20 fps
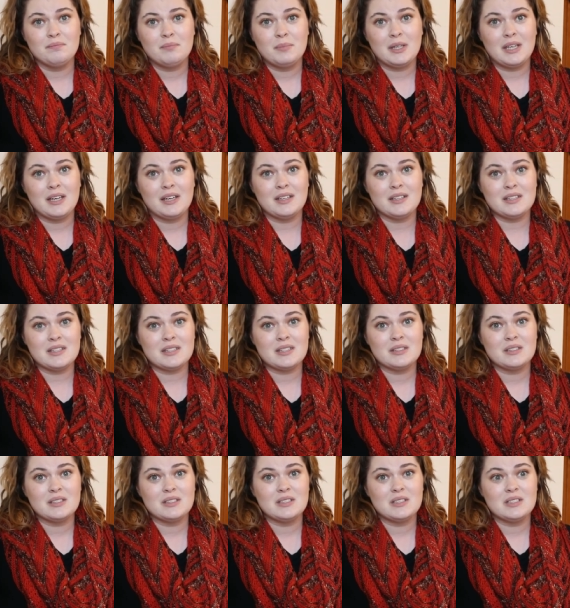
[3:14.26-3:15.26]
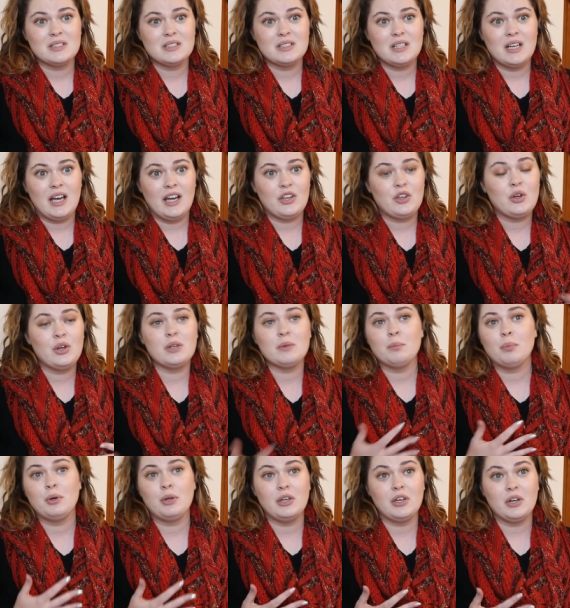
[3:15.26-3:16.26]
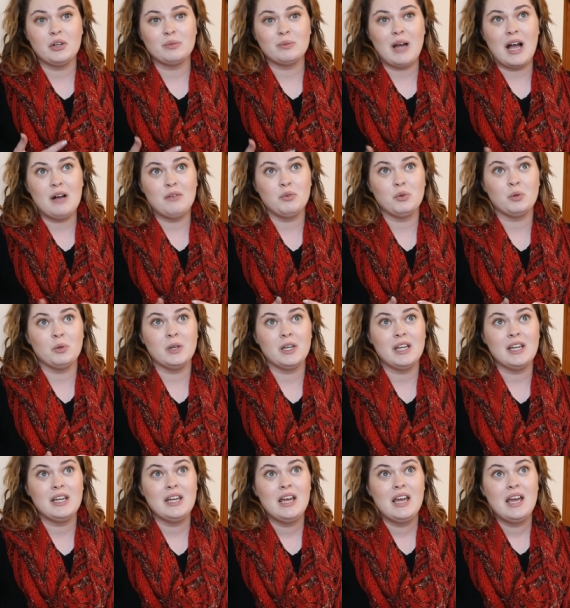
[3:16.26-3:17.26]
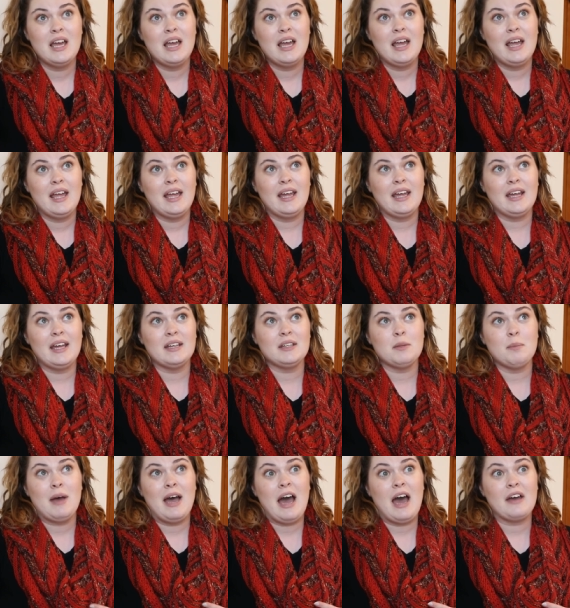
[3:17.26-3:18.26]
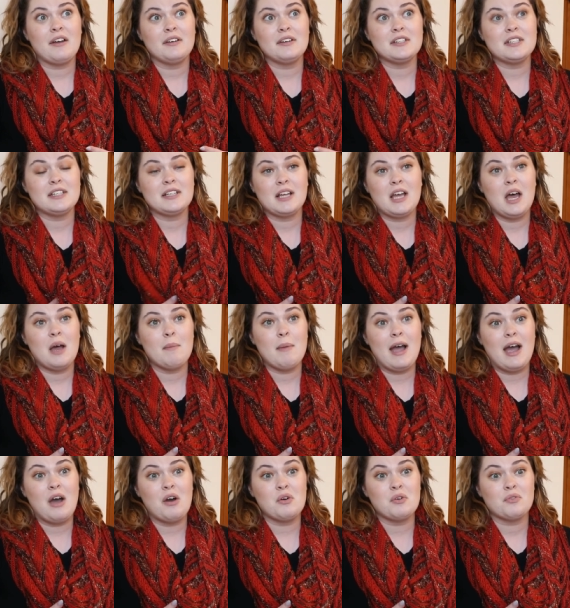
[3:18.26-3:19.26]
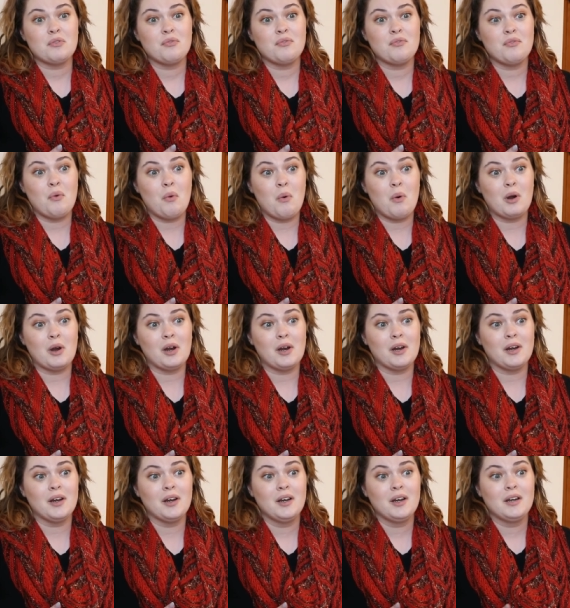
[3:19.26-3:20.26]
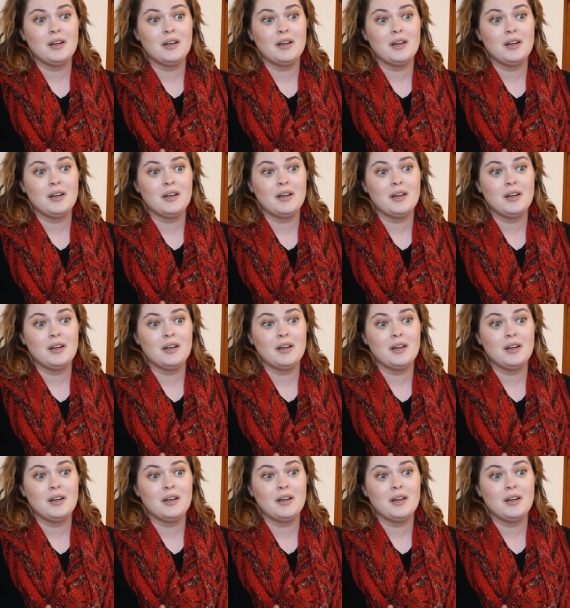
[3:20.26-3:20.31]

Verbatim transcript: because I couldn't put it on Ravelry and the pattern didn't come out for